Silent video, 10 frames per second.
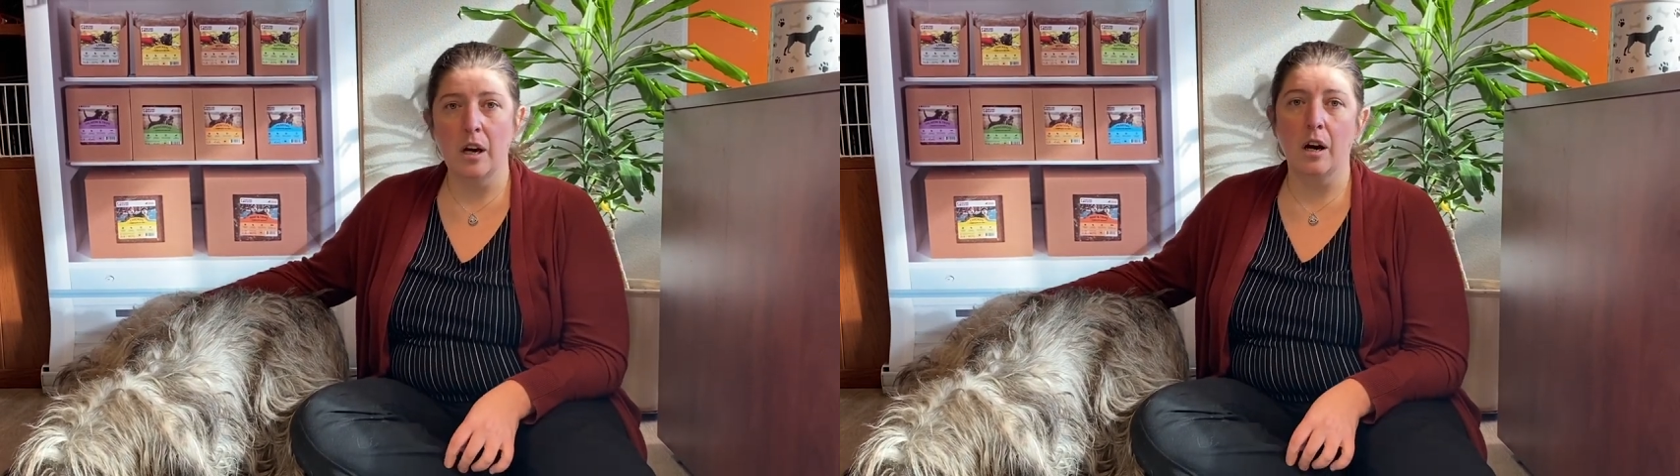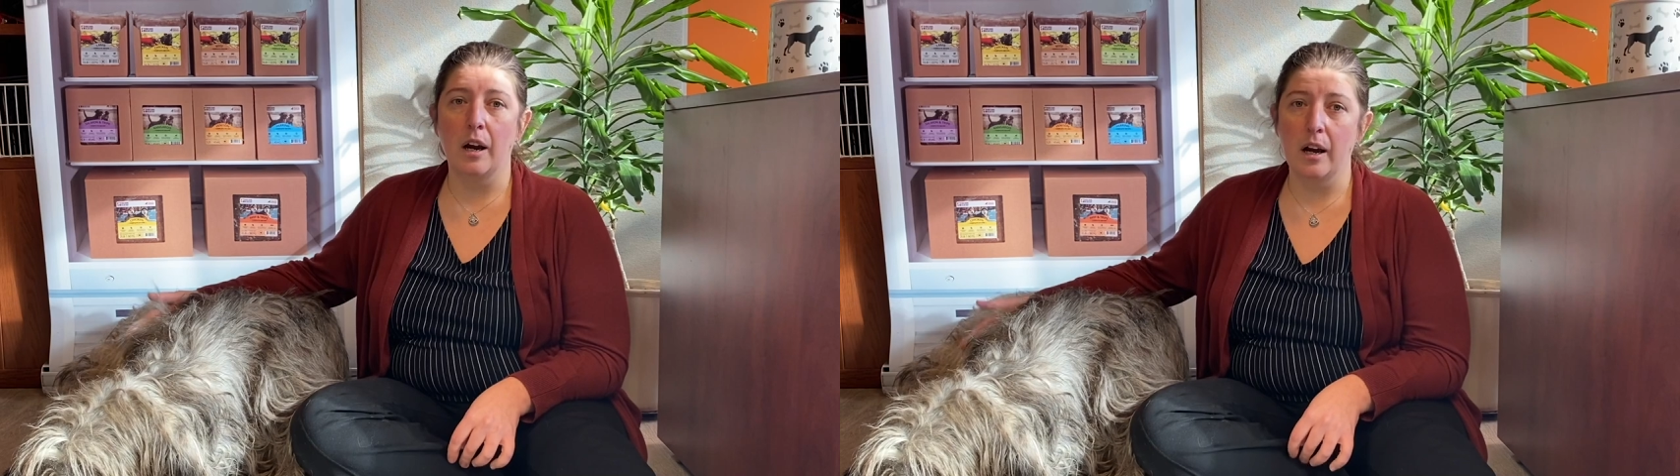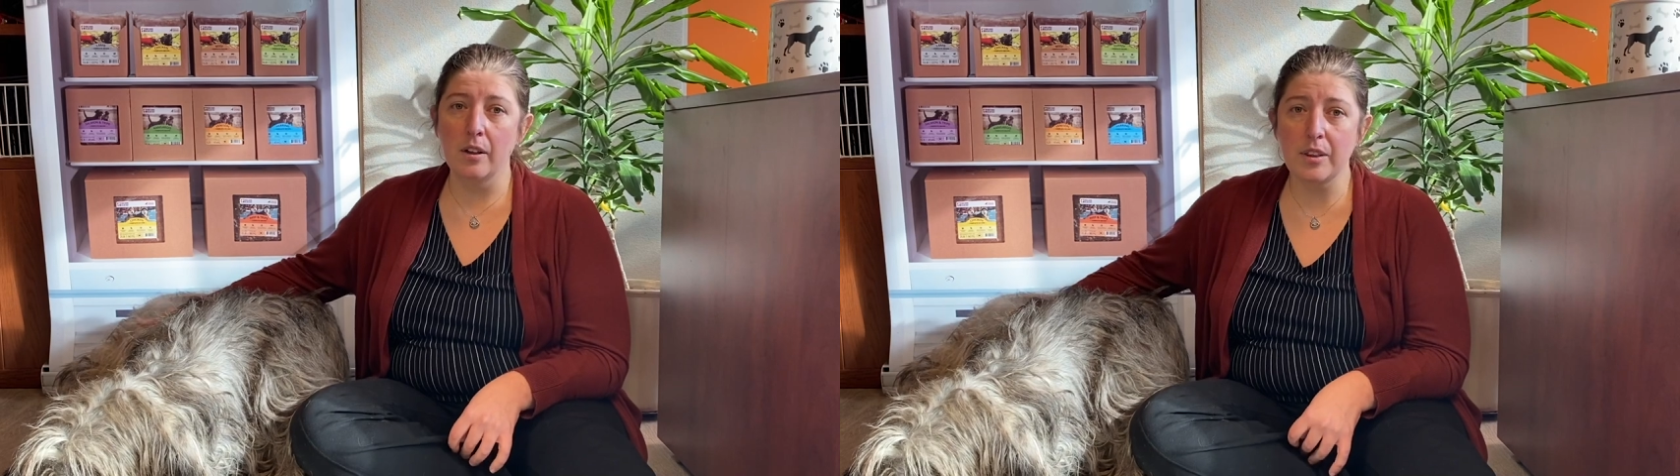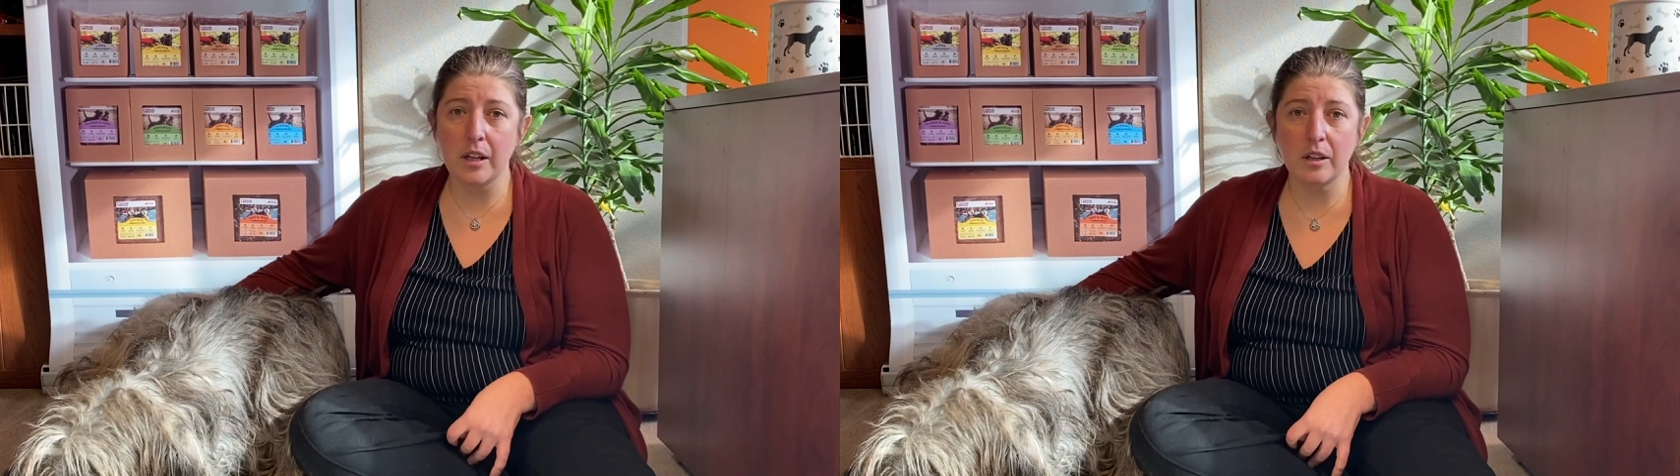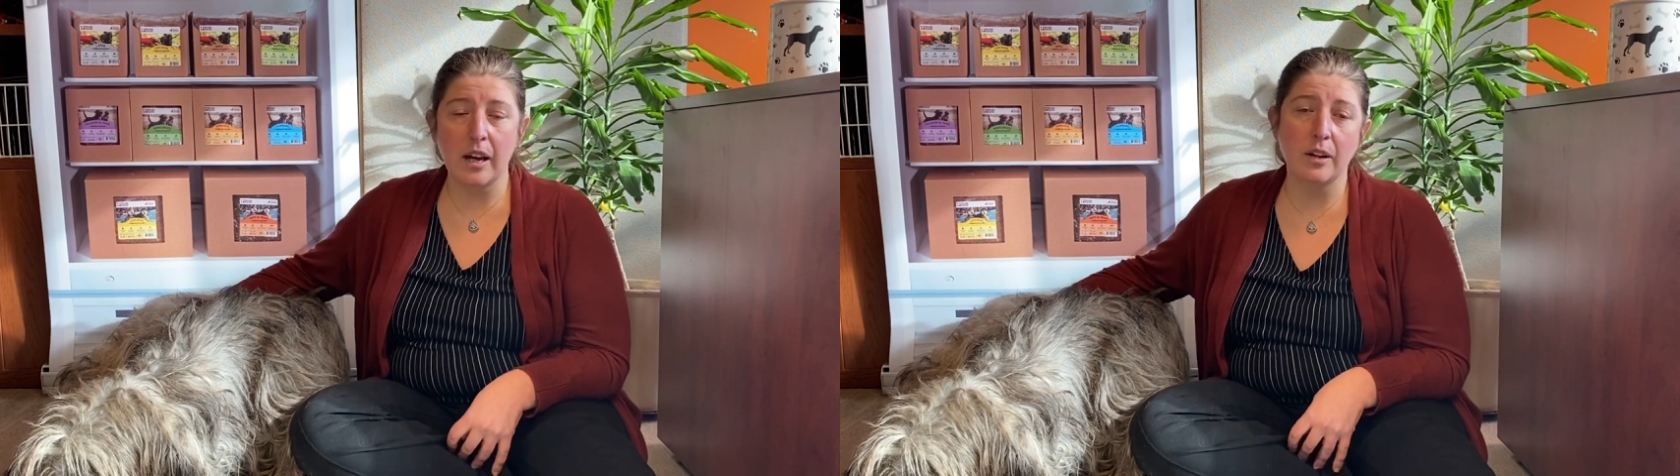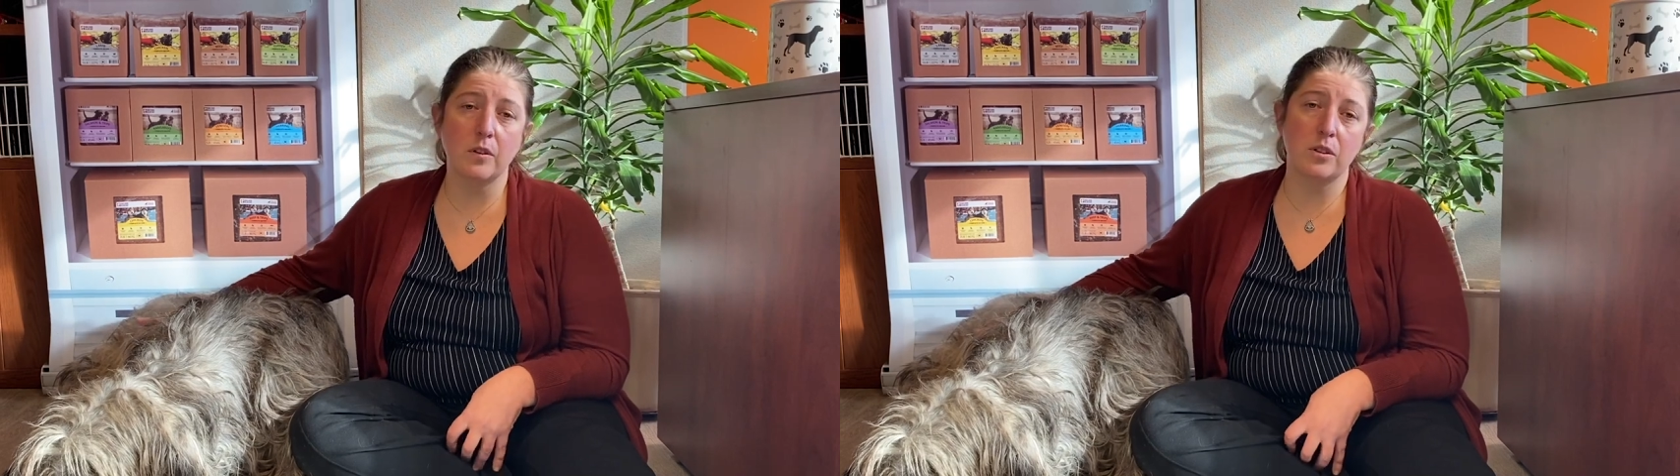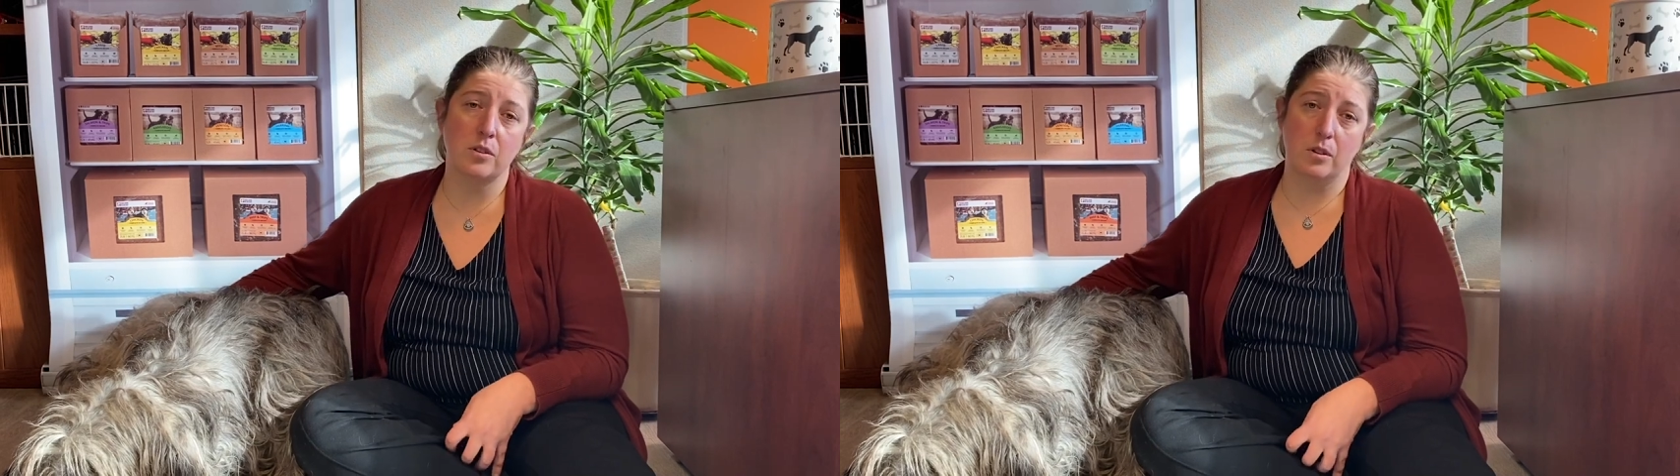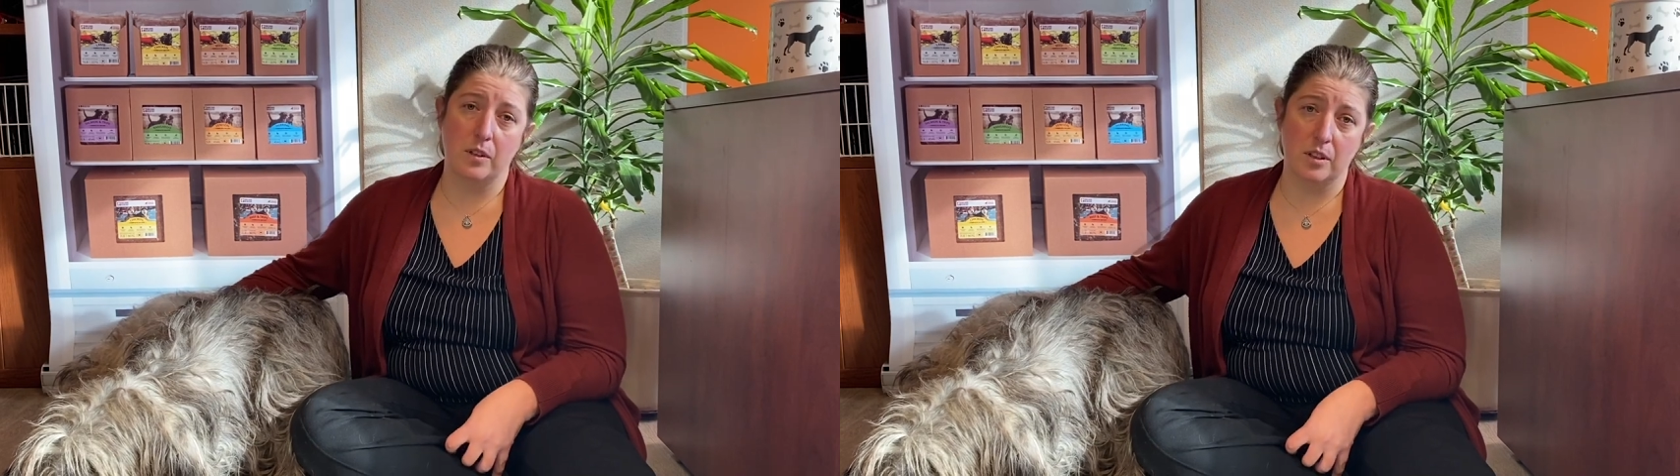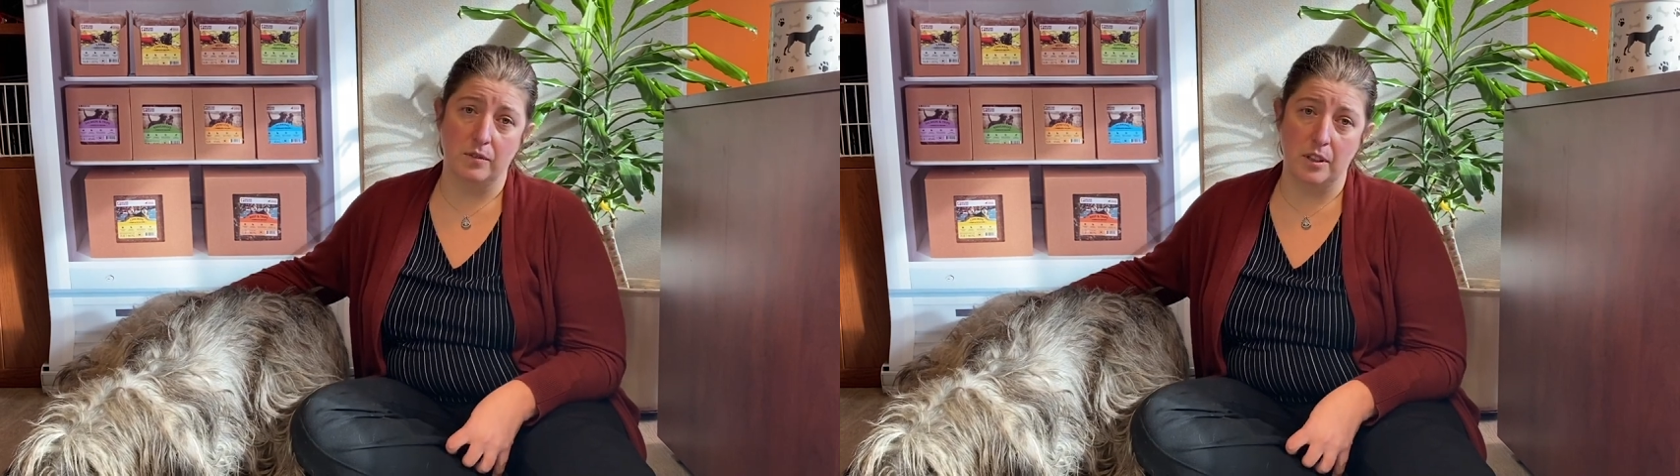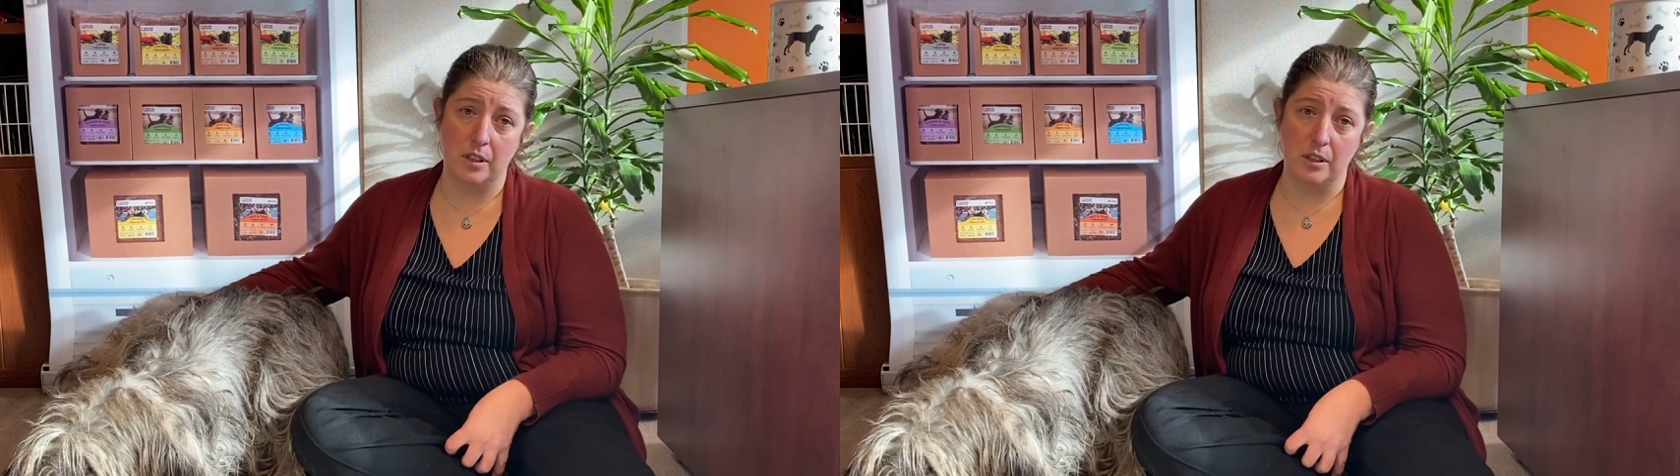are healthier and reduce the risk
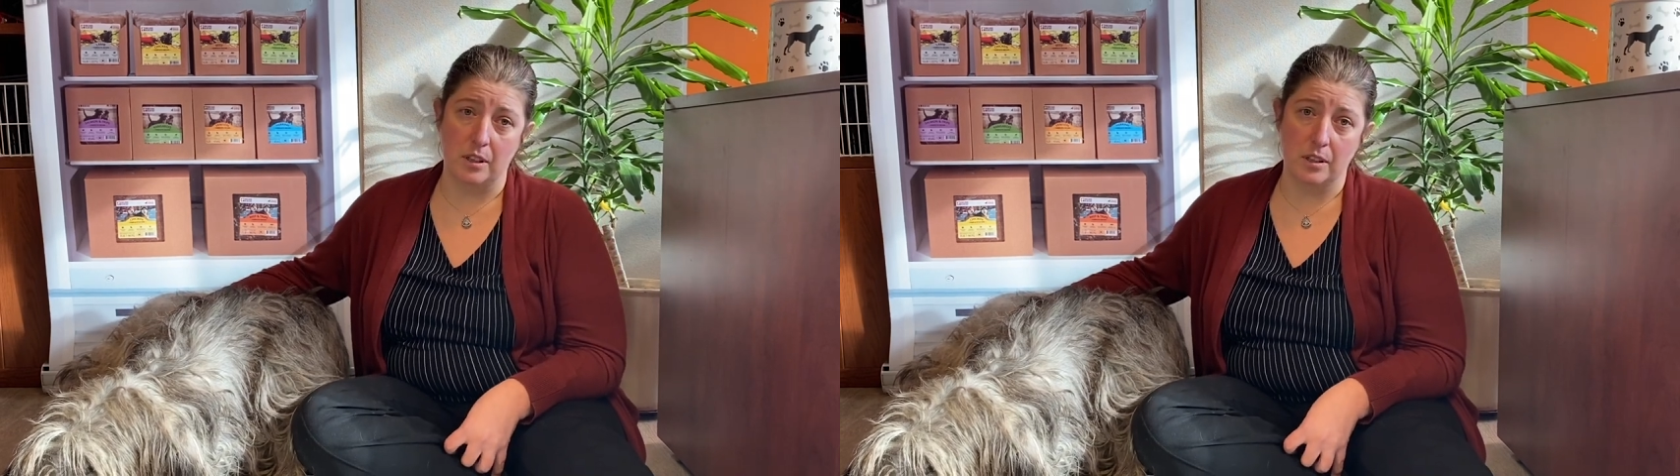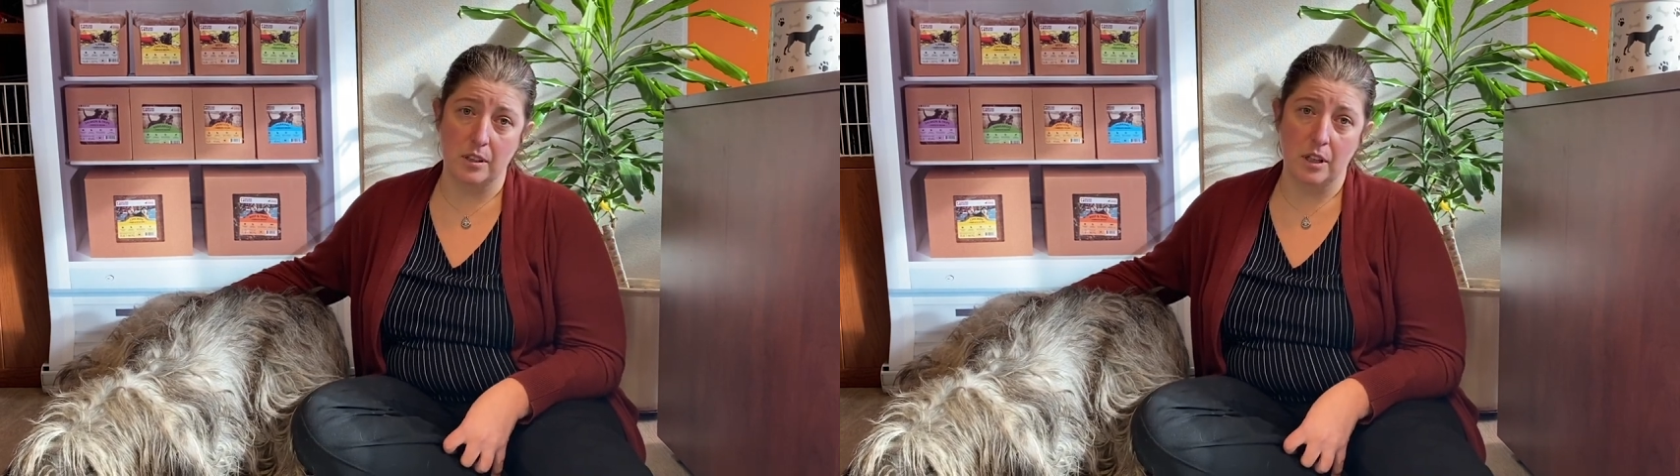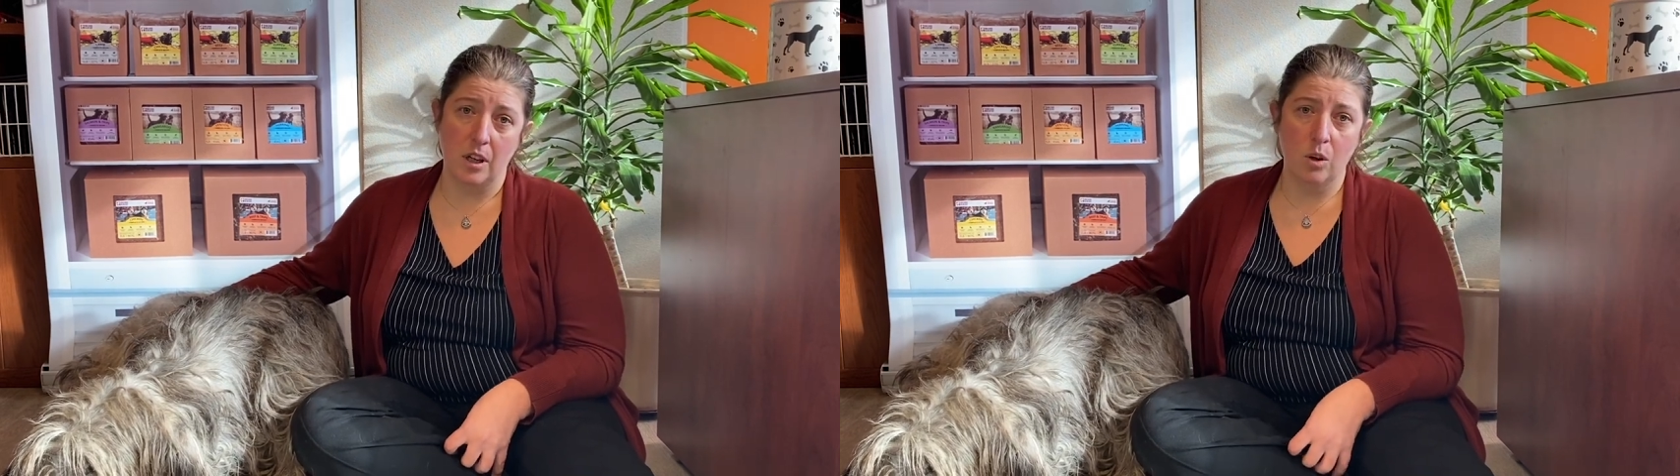of diseases.